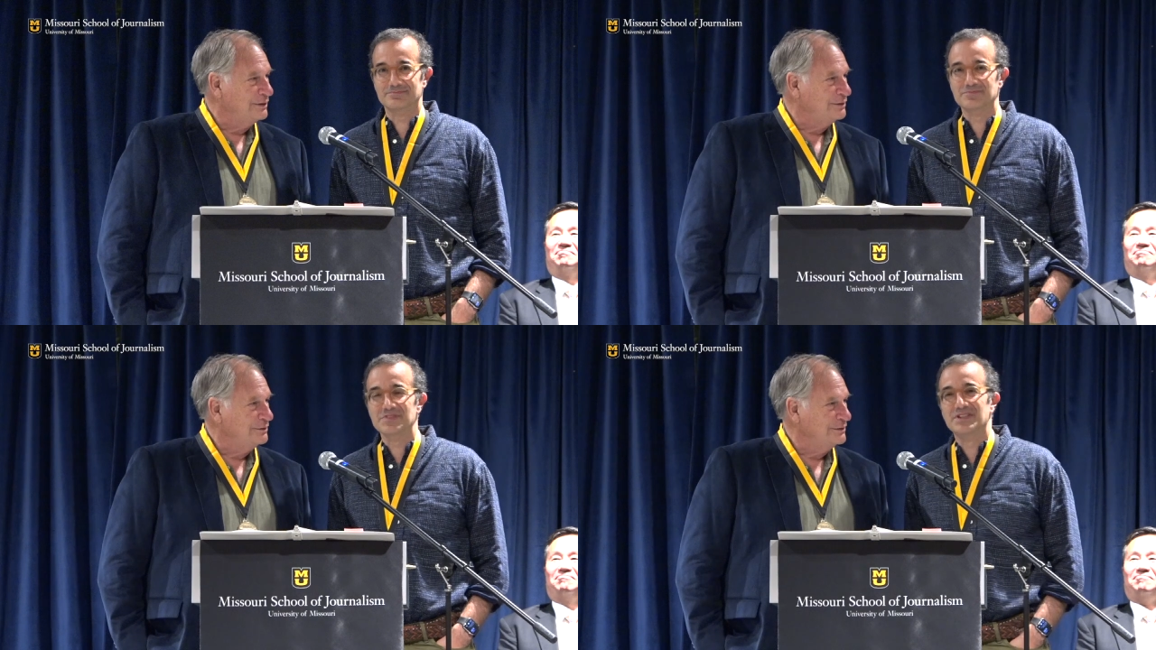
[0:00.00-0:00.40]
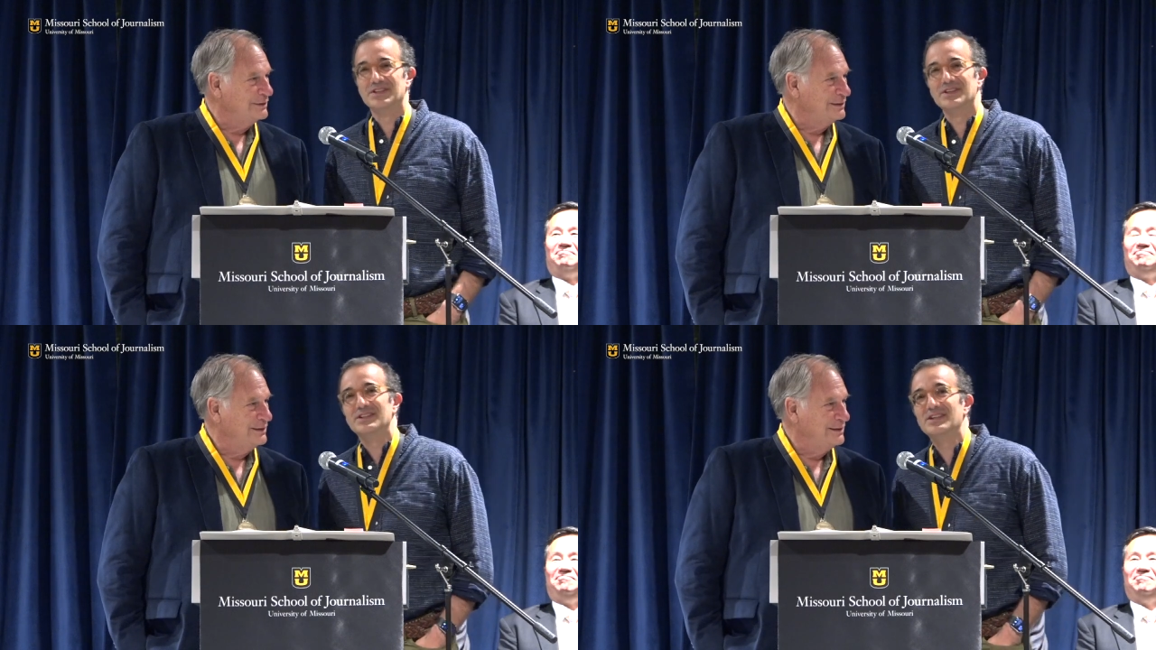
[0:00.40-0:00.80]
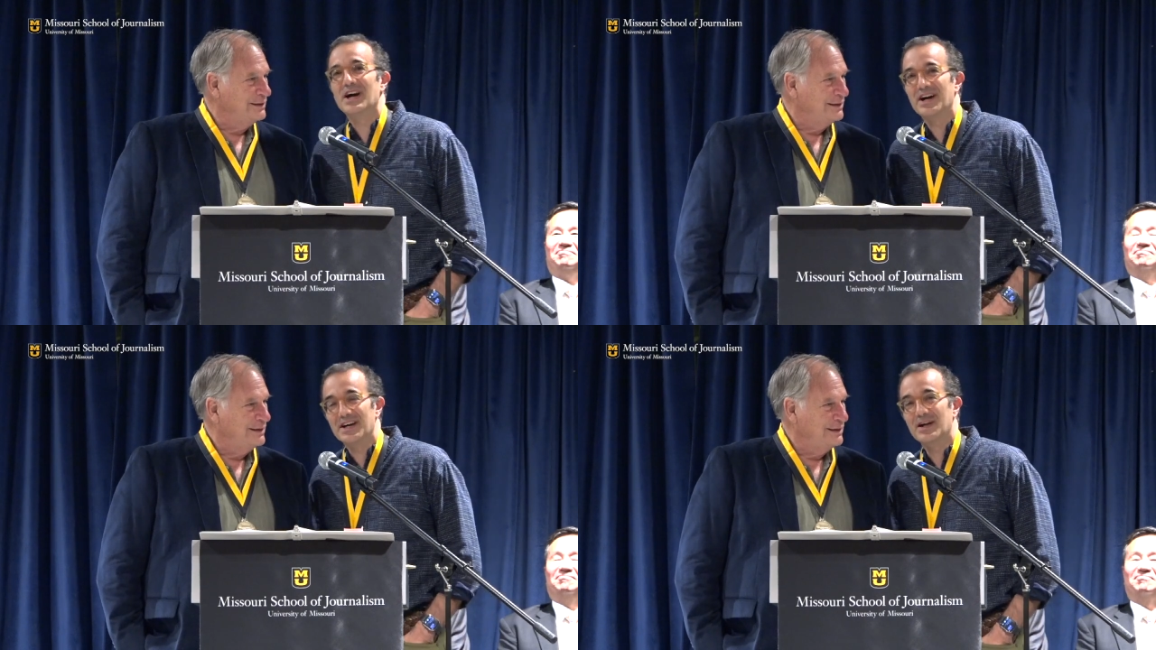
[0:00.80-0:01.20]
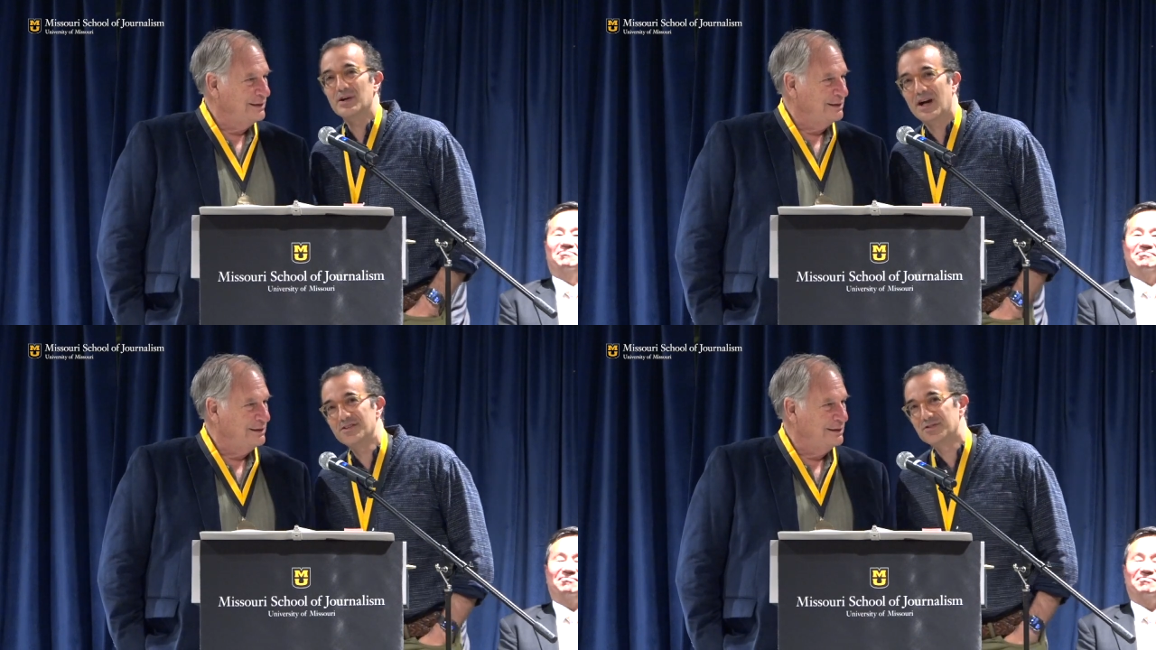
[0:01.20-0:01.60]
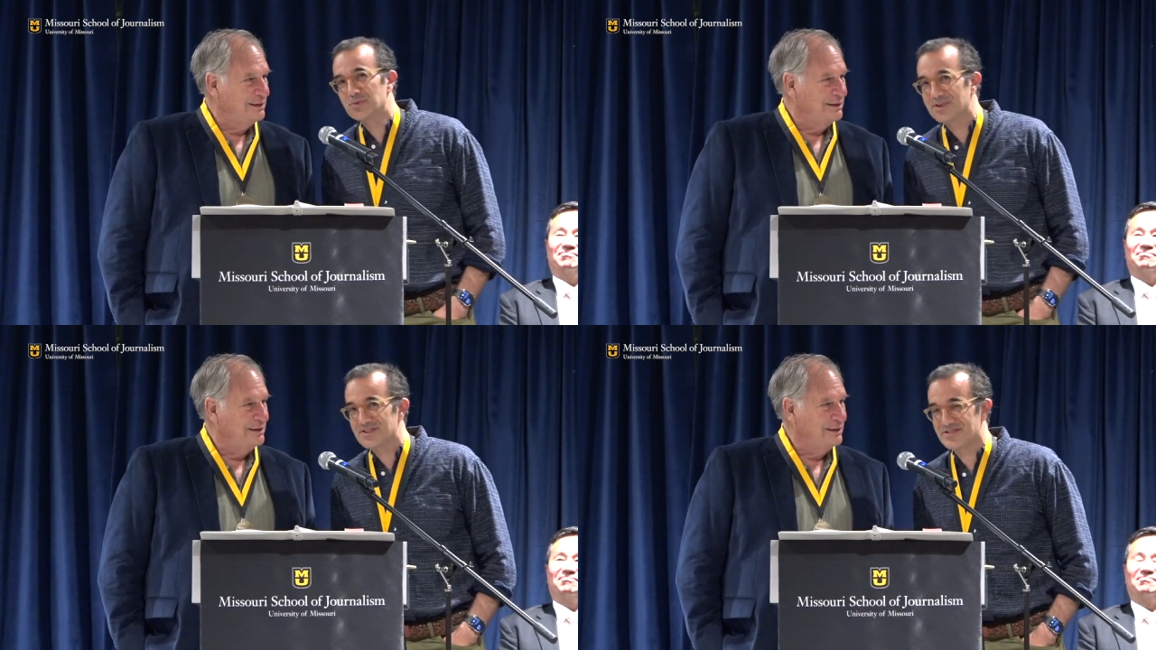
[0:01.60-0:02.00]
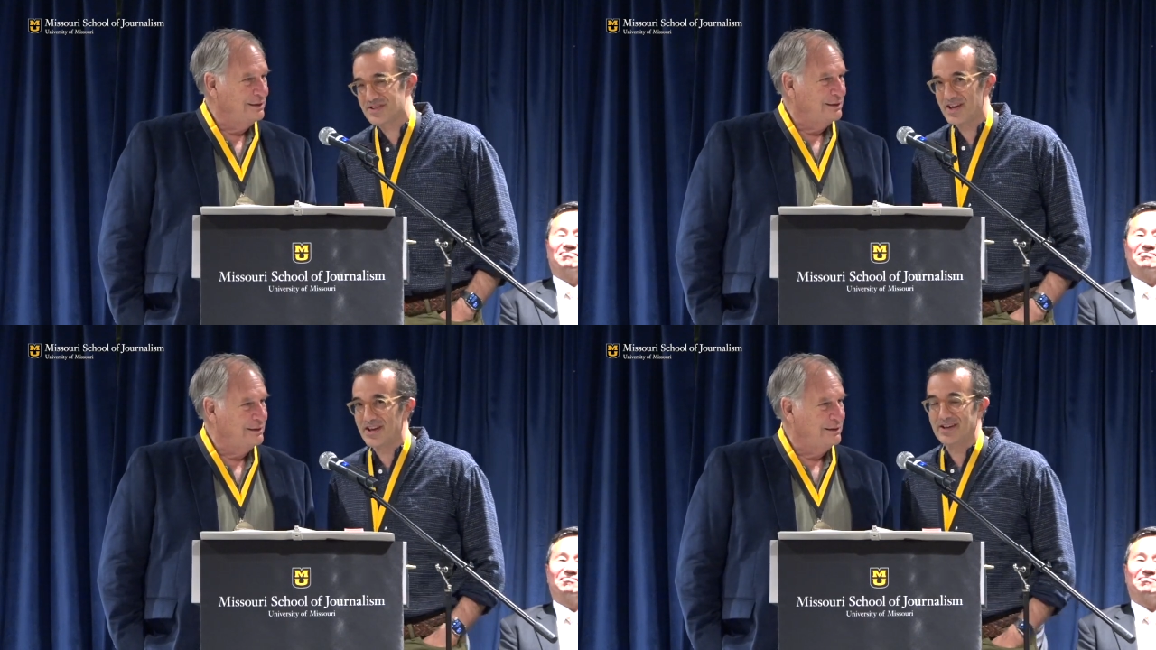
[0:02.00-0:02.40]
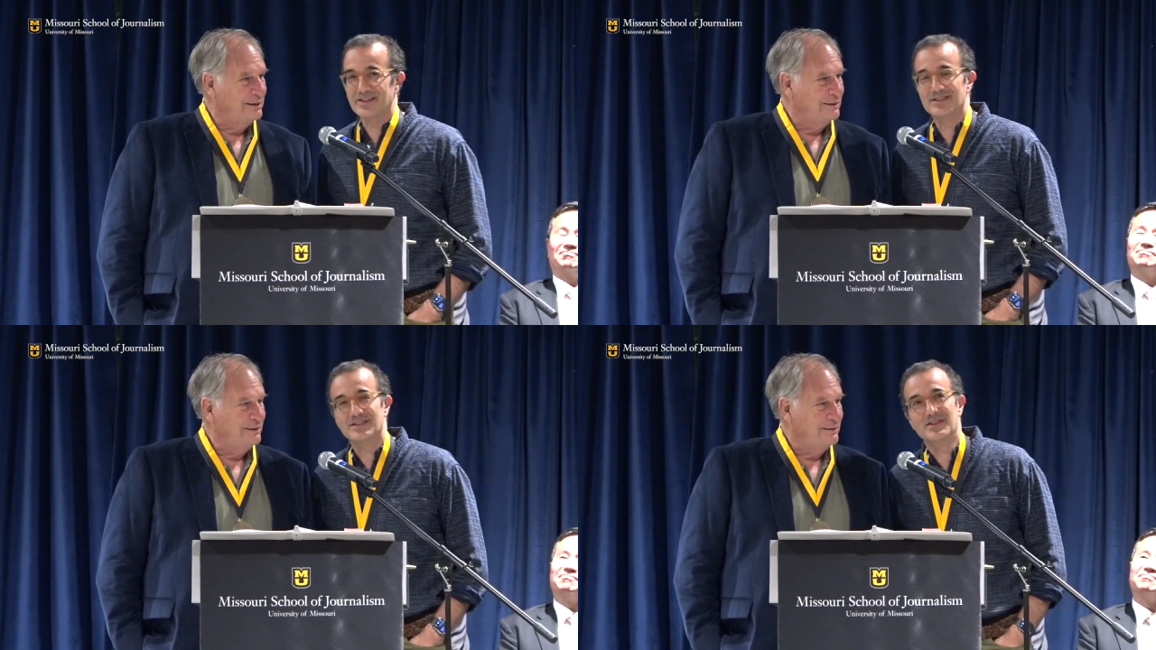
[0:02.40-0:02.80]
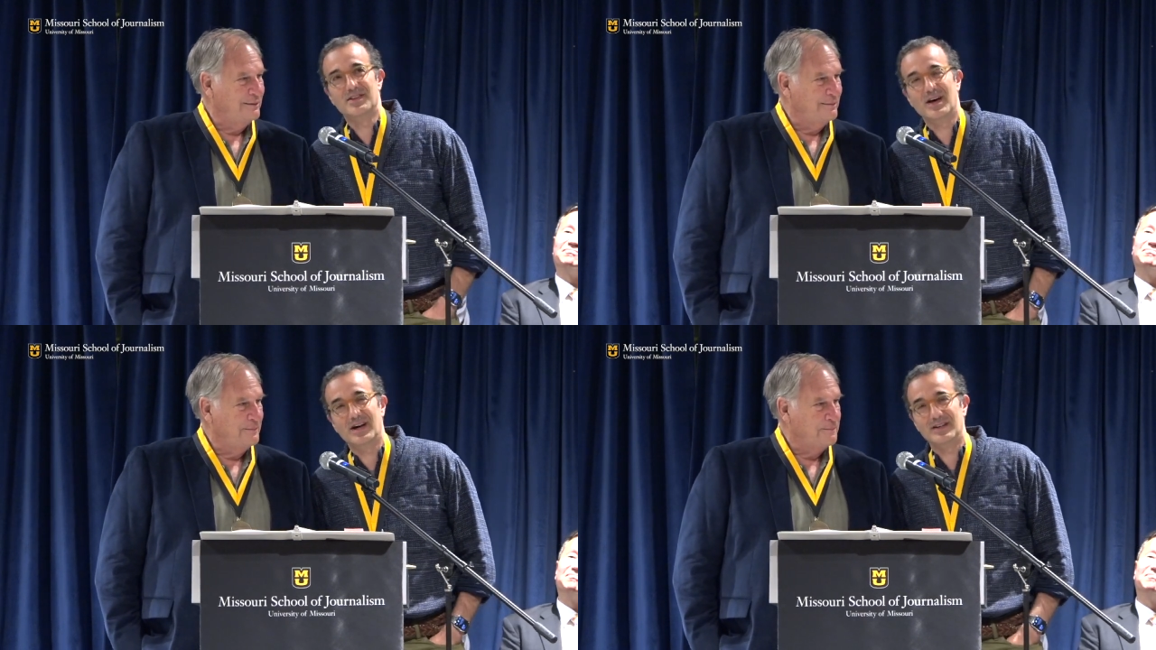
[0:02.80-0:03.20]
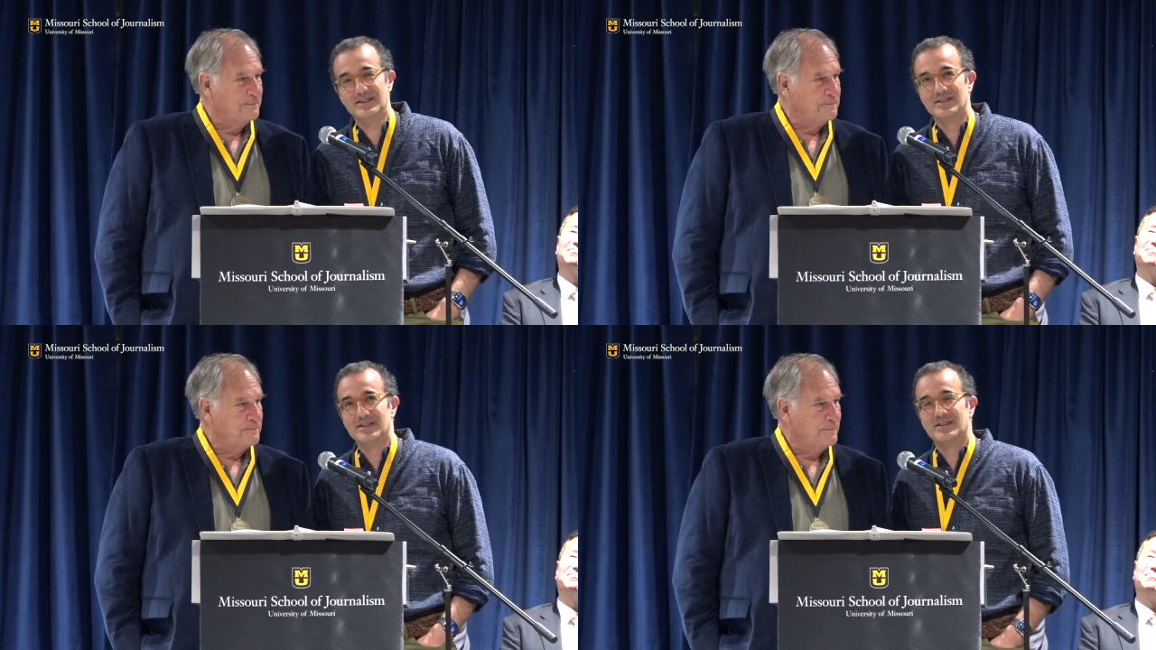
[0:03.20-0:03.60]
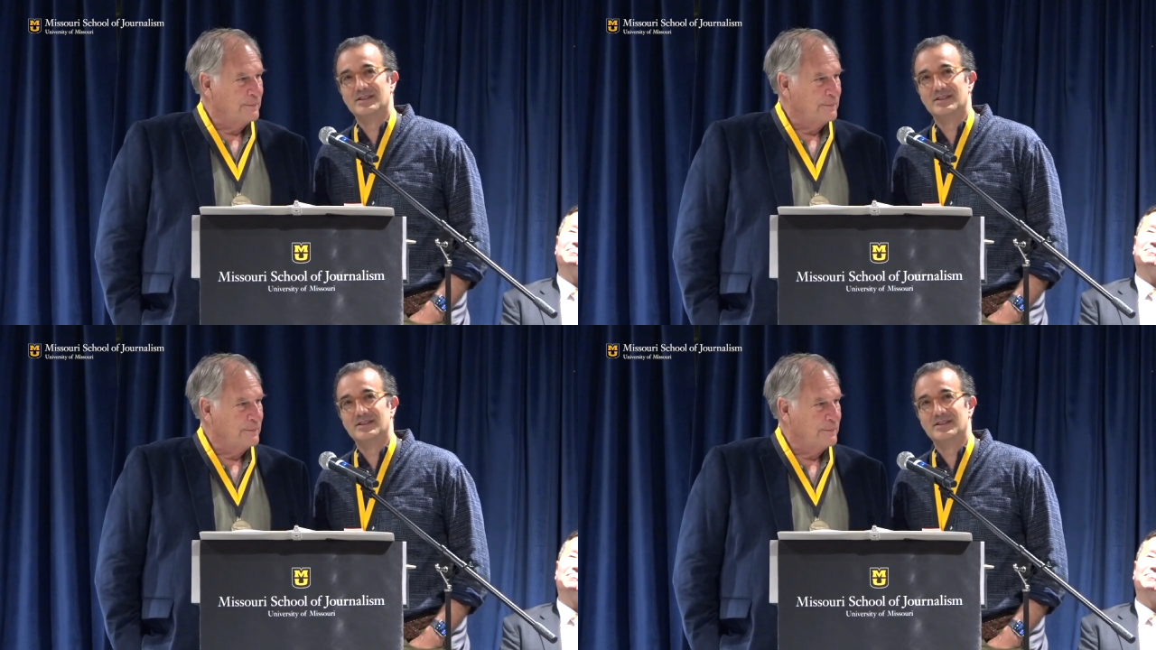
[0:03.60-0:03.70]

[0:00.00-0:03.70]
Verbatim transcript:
Speaker 1: know? Yeah, and I, I do want to say that,